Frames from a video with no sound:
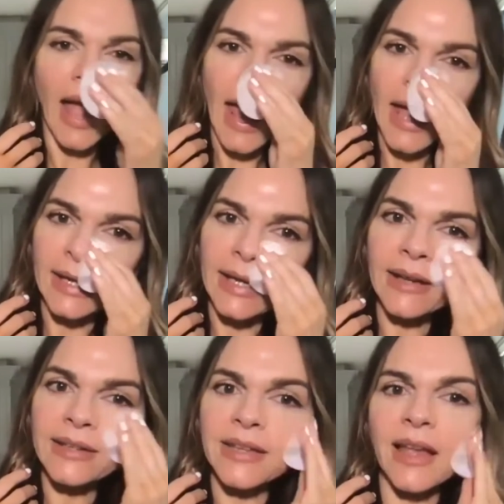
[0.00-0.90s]
any
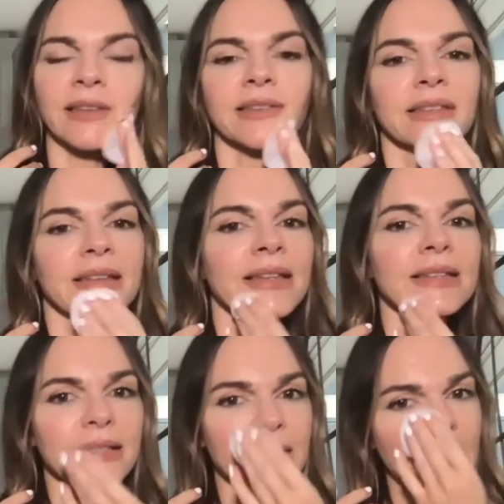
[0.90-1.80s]
excess
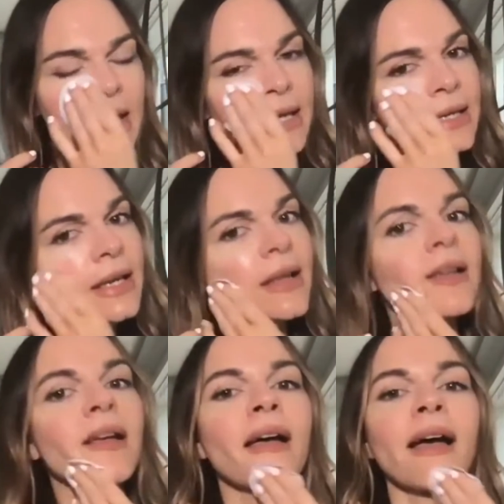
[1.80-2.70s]
skin,
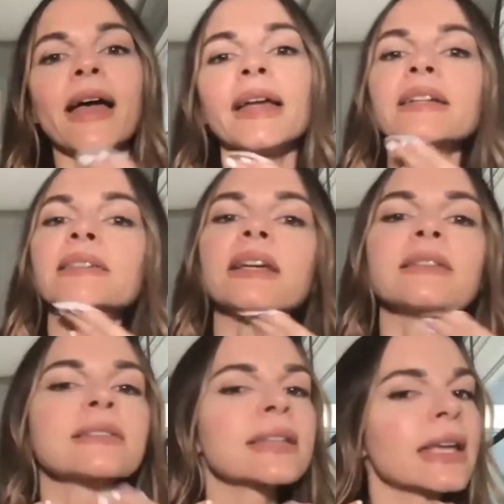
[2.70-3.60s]
any
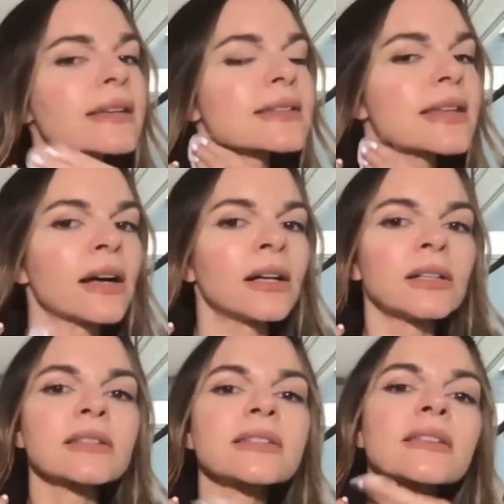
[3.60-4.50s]
dead skin
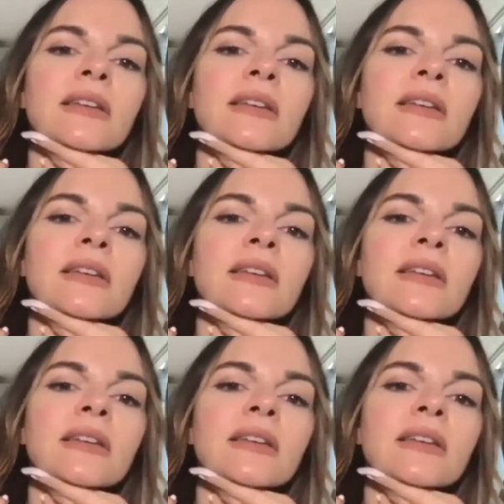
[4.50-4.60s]
cells.